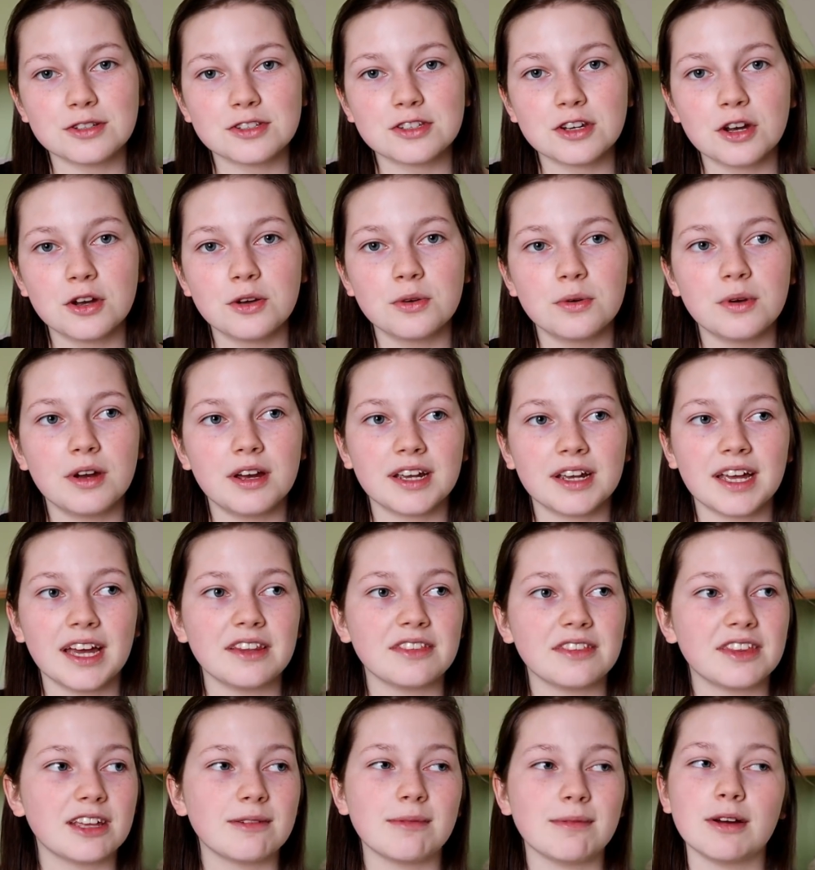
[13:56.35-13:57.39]
So
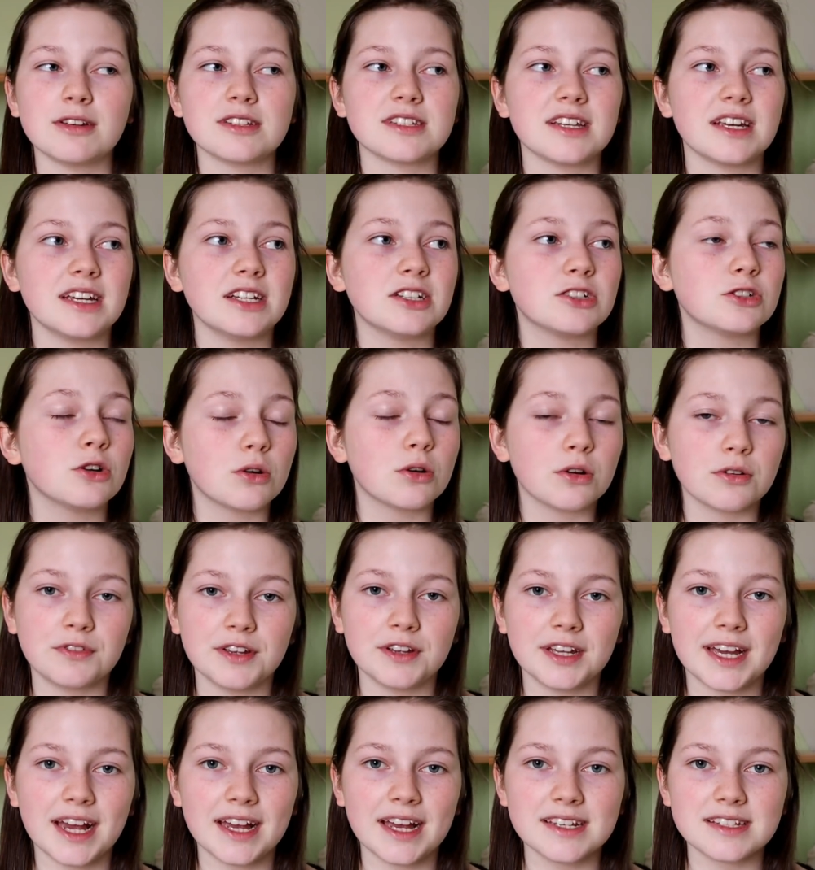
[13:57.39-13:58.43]
again, thinking about, say,
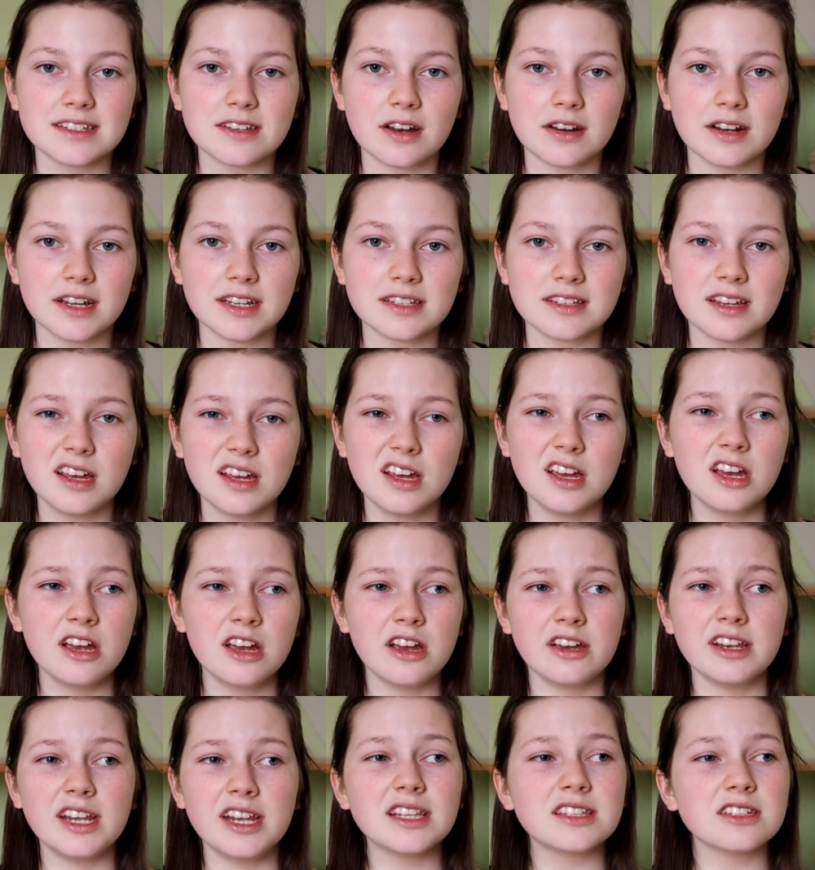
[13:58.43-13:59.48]
geography case studies,
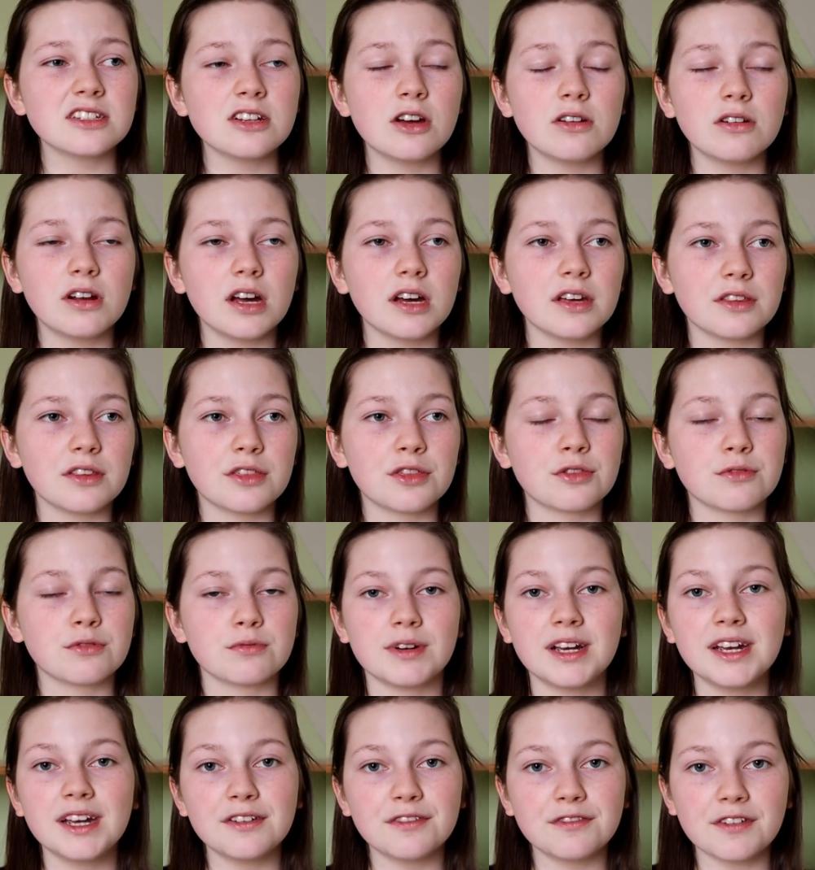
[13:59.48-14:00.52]
you need to know like
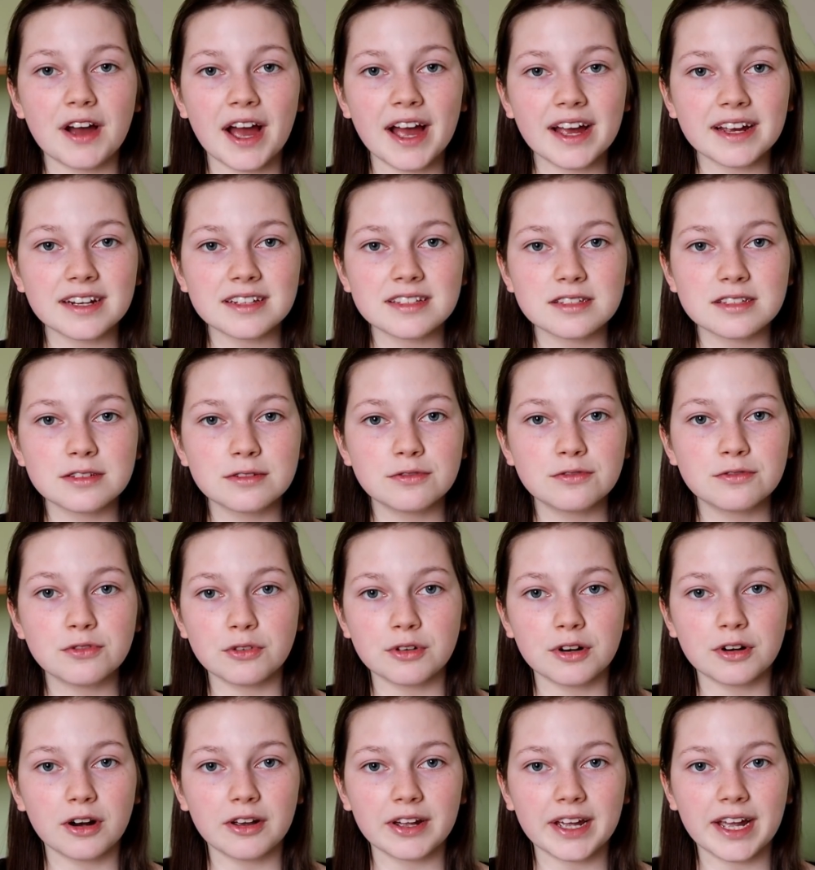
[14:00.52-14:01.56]
3 facts
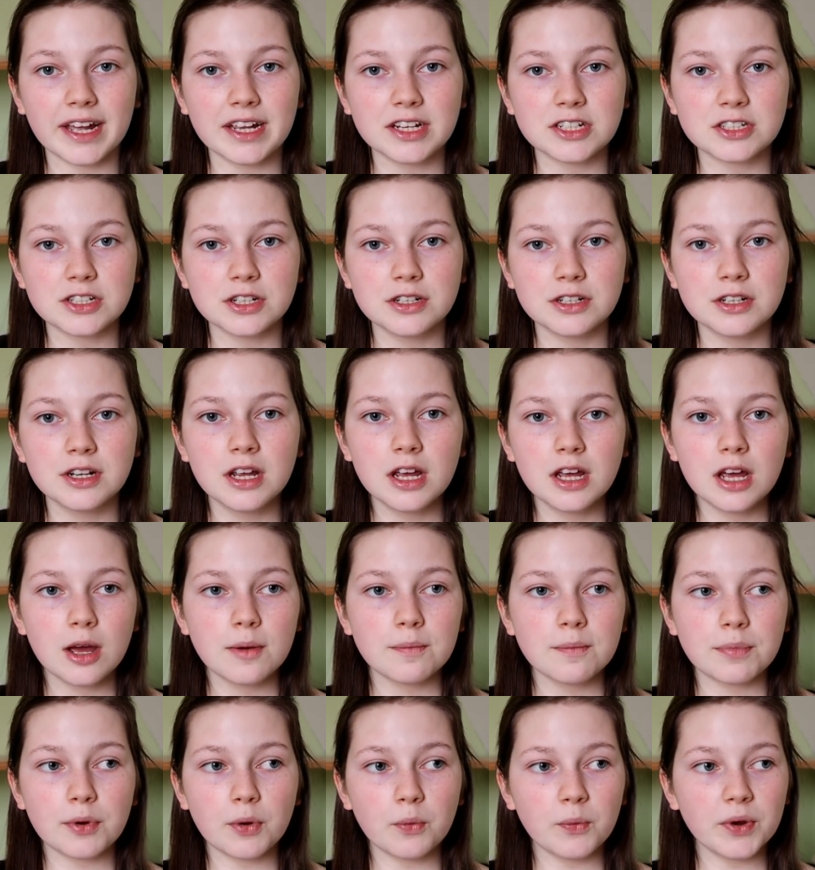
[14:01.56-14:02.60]
for a location,
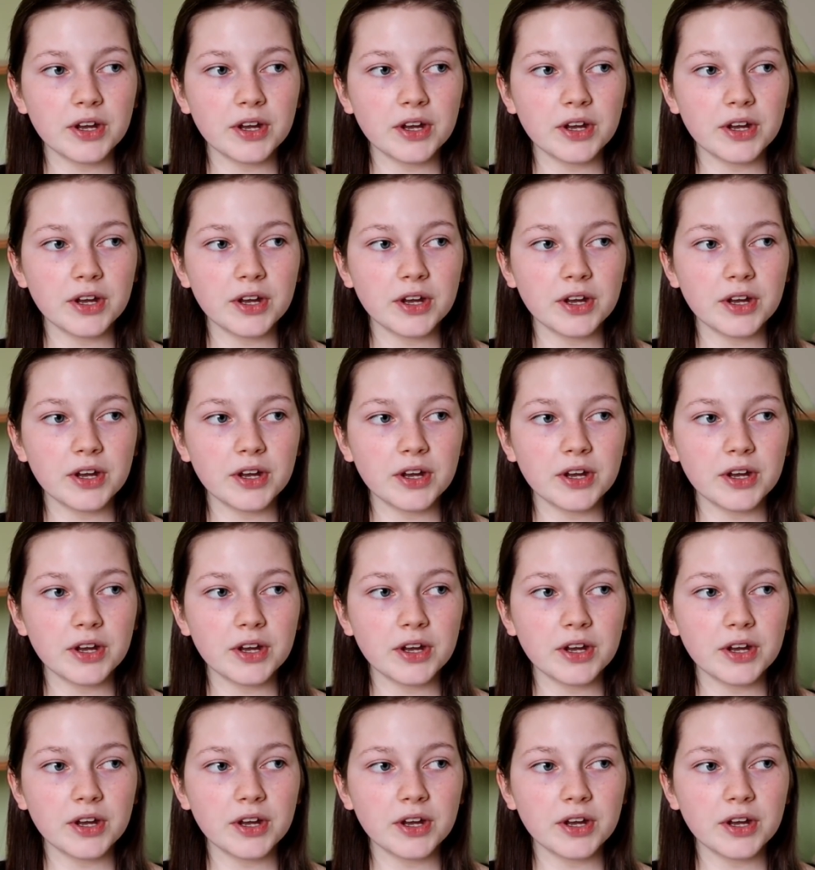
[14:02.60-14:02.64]
but